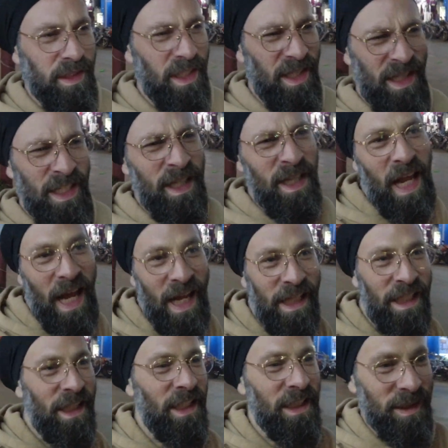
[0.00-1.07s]
Like in the
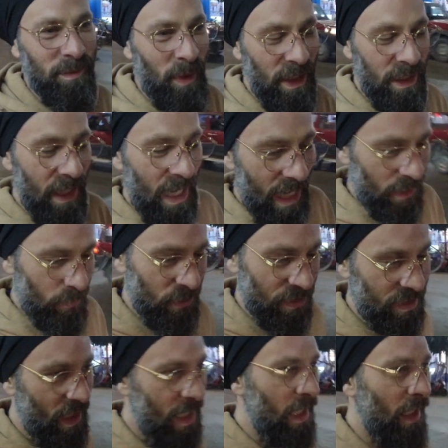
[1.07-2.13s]
nineties, my dad was
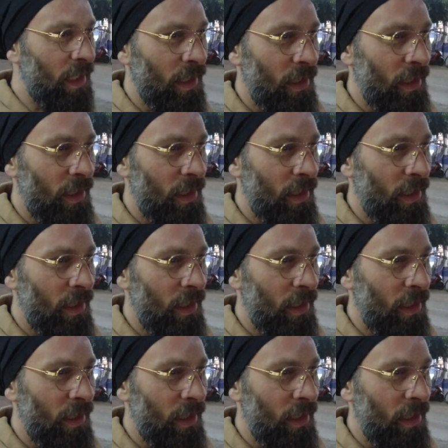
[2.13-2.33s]
like,